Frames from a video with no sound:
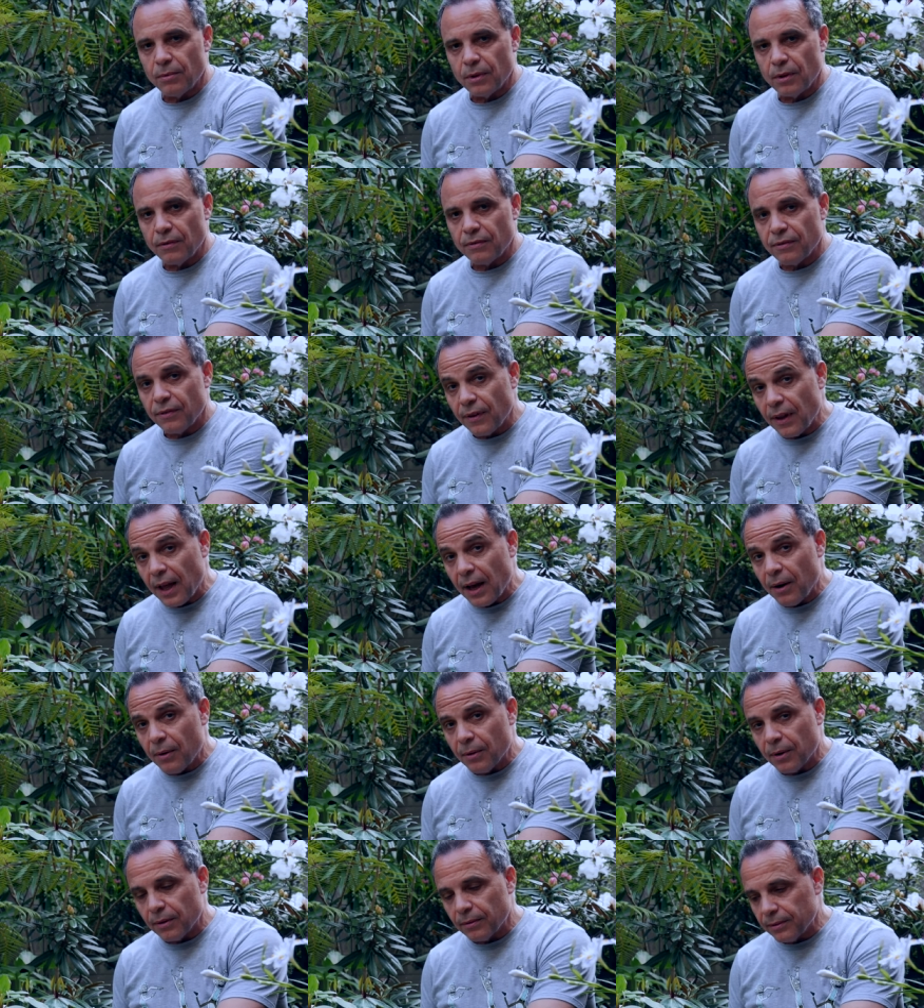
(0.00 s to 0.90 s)
with a
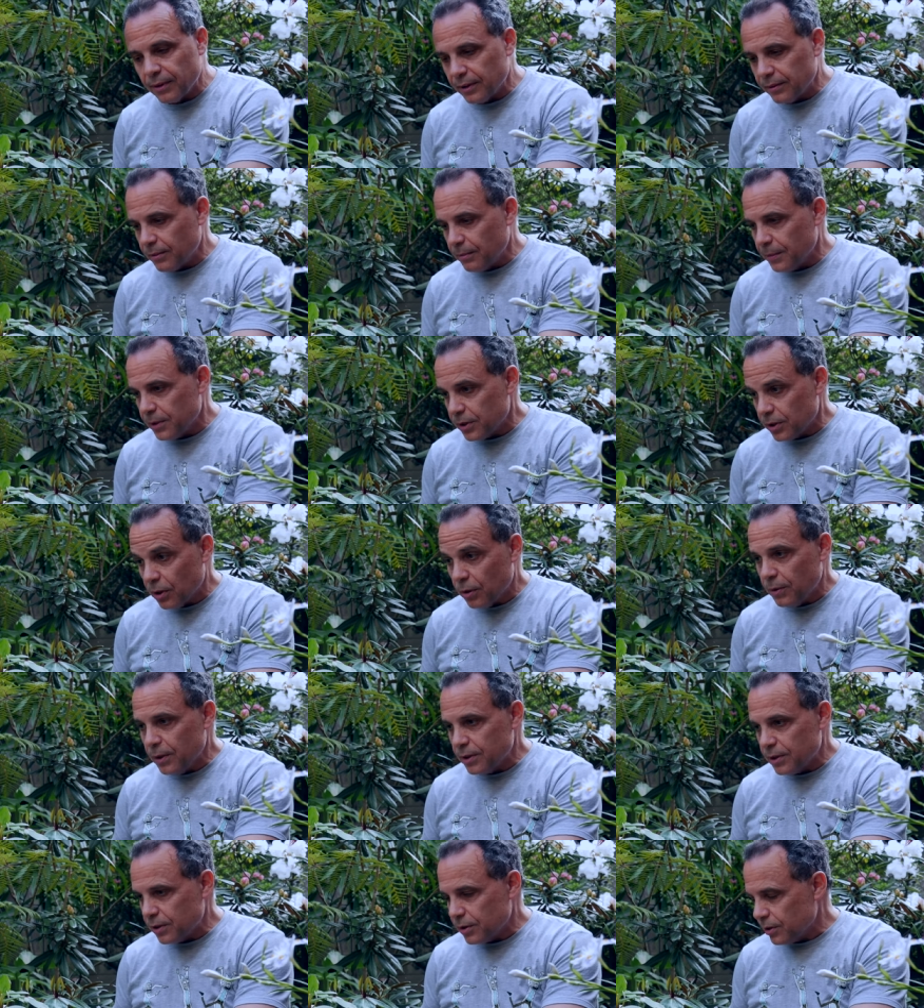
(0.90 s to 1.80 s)
flower, almost
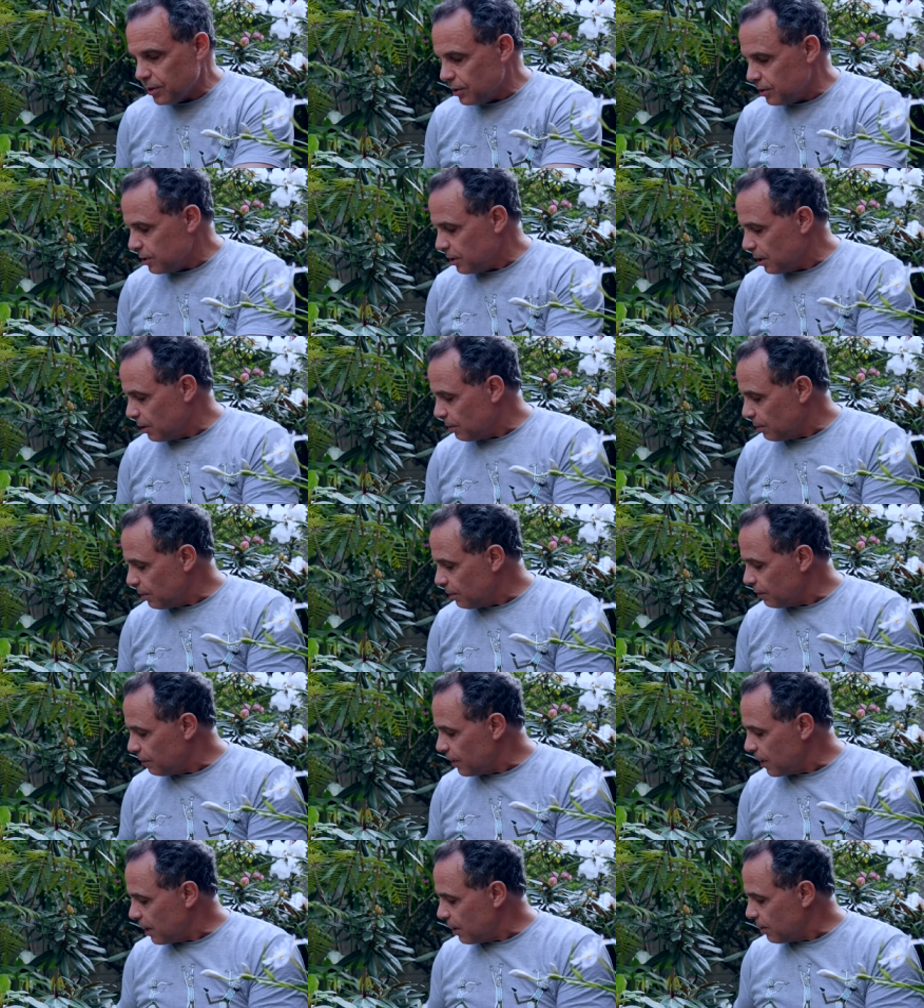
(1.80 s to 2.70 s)
always associated with a
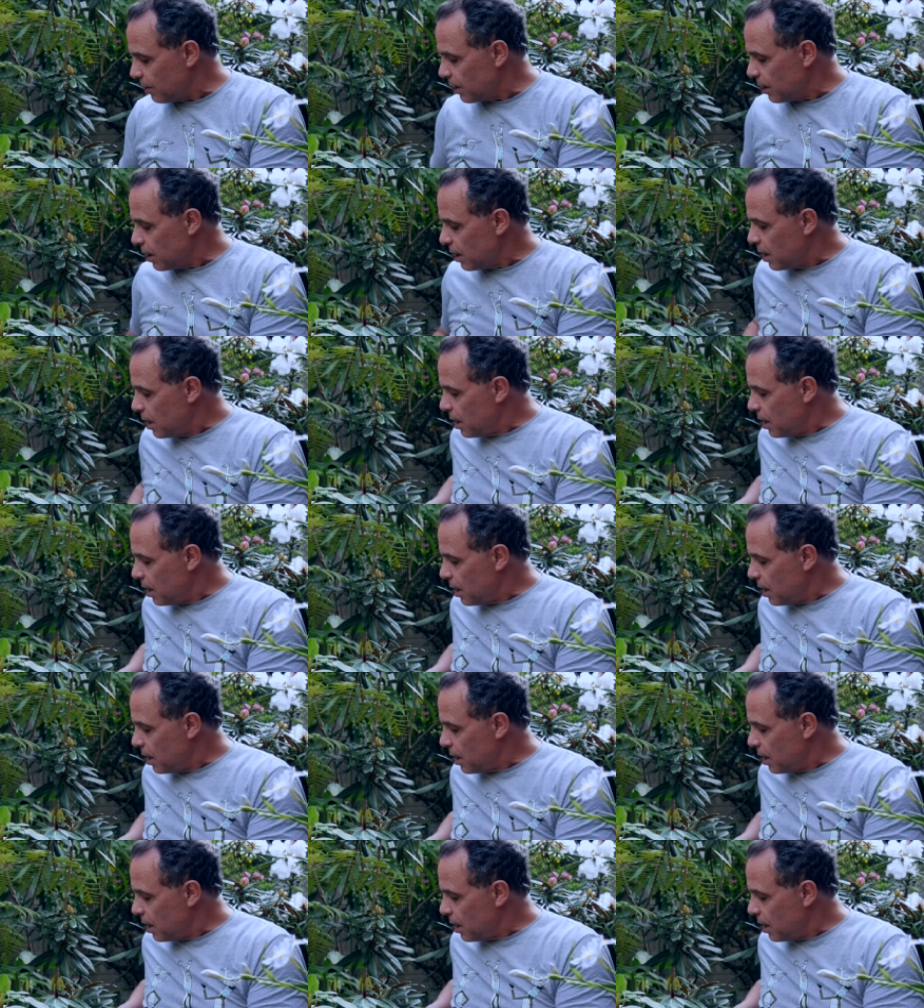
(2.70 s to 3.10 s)
flower.